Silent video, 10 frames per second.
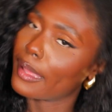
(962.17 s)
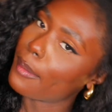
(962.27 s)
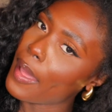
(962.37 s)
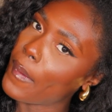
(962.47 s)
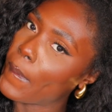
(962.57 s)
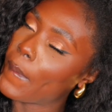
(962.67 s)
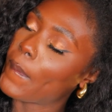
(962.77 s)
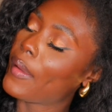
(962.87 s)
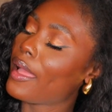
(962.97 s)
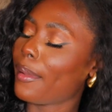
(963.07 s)
come on.
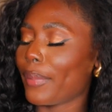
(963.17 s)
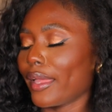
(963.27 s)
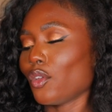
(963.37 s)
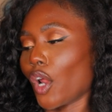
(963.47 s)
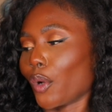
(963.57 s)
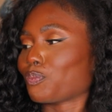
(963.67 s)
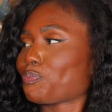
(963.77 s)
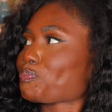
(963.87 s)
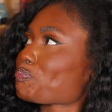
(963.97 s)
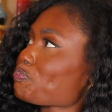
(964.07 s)
But, you know,
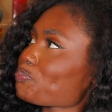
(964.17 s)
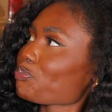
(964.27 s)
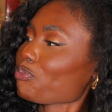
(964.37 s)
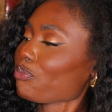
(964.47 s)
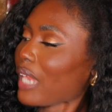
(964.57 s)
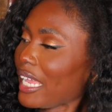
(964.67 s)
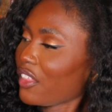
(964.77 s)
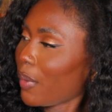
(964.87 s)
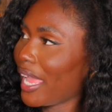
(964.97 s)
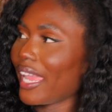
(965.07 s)

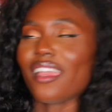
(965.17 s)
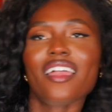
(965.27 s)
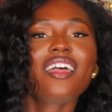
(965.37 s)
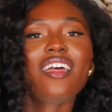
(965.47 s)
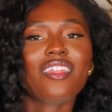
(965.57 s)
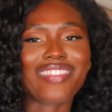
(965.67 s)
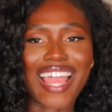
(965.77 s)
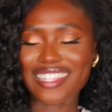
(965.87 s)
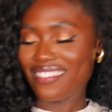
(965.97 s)
either way, that's